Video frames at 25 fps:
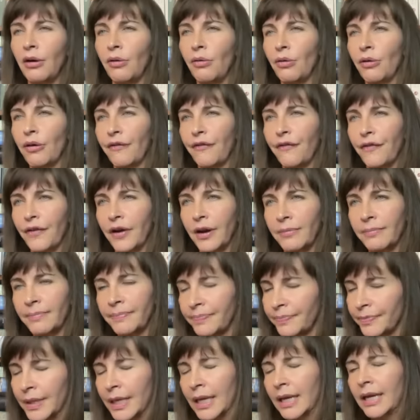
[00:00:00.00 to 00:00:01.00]
or from
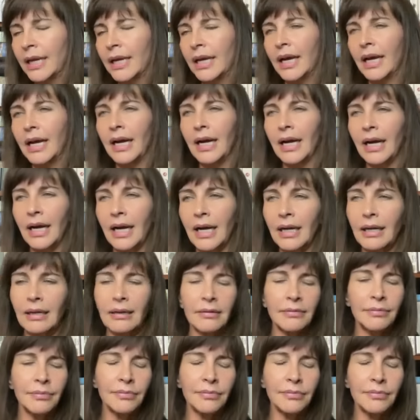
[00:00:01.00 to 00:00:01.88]
Paris